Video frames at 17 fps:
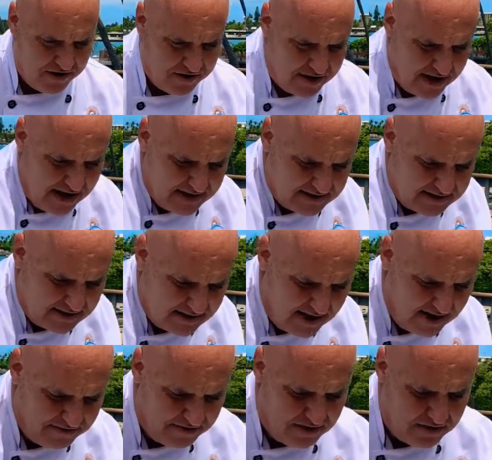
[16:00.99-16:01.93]
guys, I
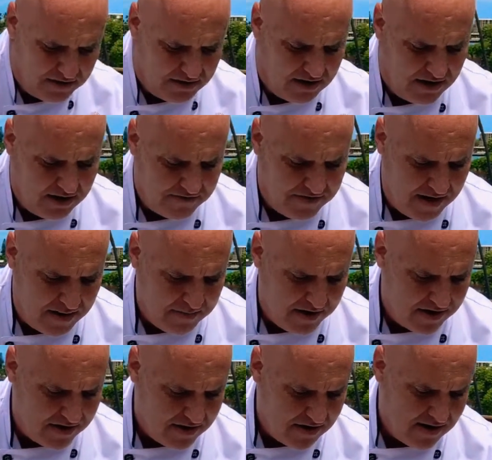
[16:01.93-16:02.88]
have a little clarified
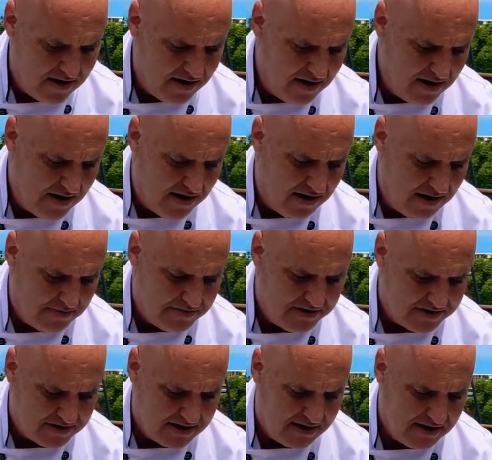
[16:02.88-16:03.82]
butter. I'm
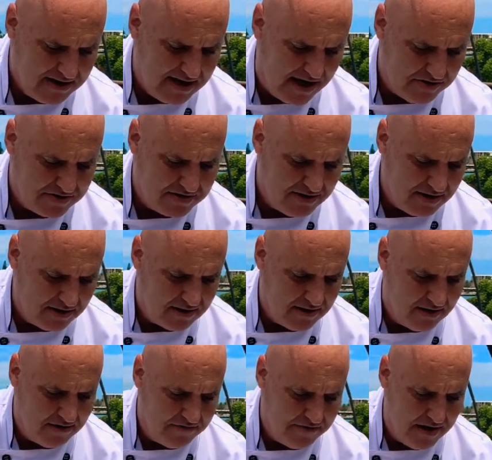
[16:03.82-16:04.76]
just going to douse it in
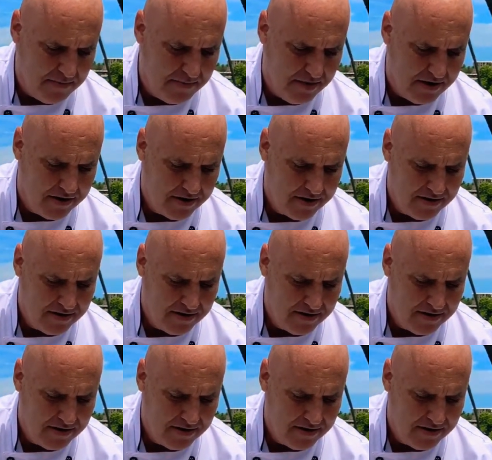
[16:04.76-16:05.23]
clarified butter.